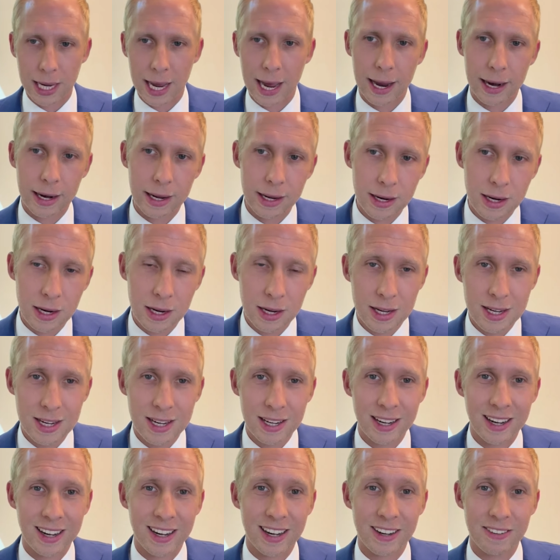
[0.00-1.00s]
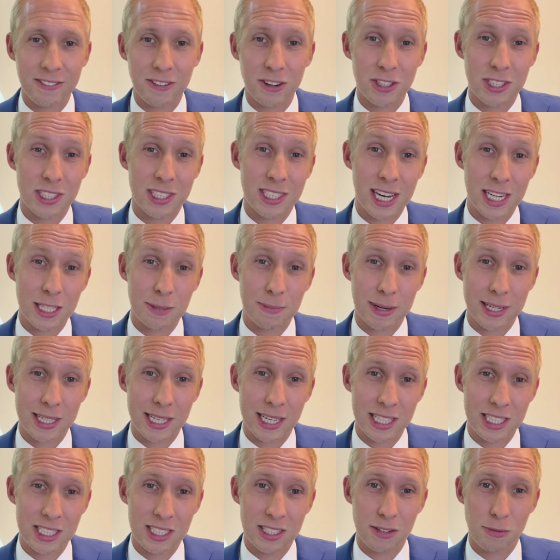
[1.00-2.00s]
added uh, versus
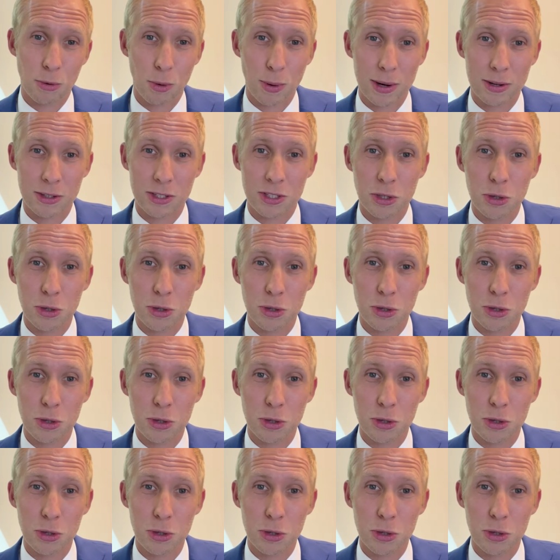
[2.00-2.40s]
expectations of around